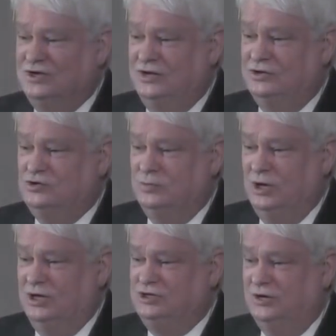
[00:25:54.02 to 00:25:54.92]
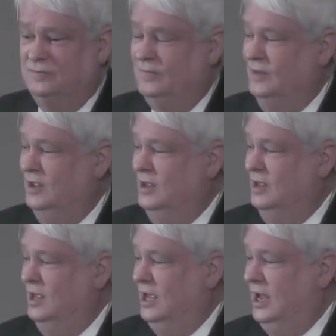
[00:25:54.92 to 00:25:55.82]
in the tribulation.
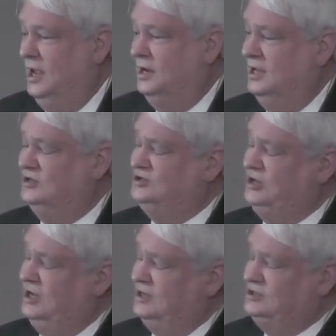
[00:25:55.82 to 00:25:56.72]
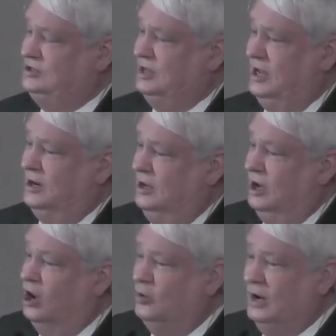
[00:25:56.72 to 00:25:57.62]
And it says that
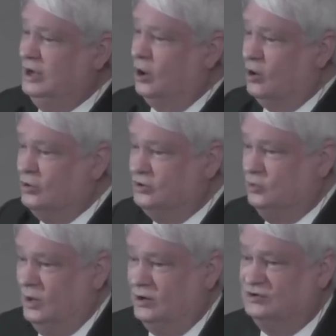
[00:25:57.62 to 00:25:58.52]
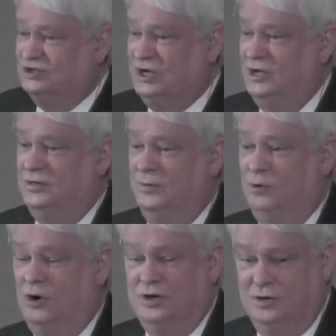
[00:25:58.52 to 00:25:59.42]
only earth dwellers take the
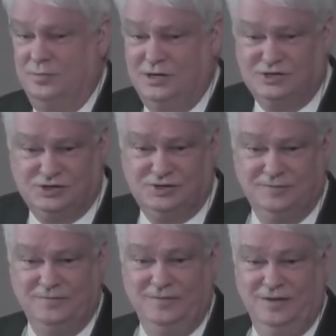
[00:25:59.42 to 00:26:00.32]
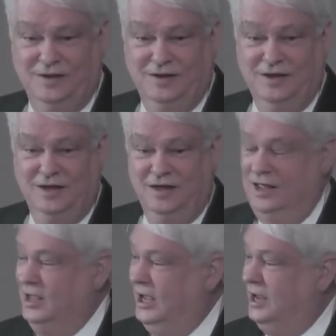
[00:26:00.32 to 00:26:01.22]
mark of the beast.
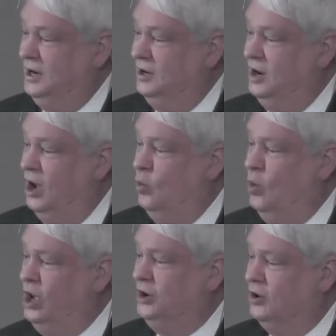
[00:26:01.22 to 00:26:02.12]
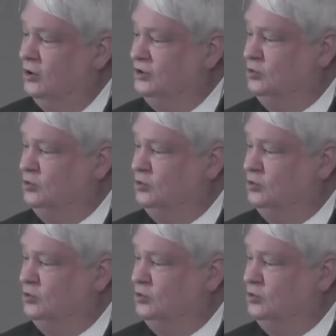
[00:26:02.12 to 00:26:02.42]
And not one earth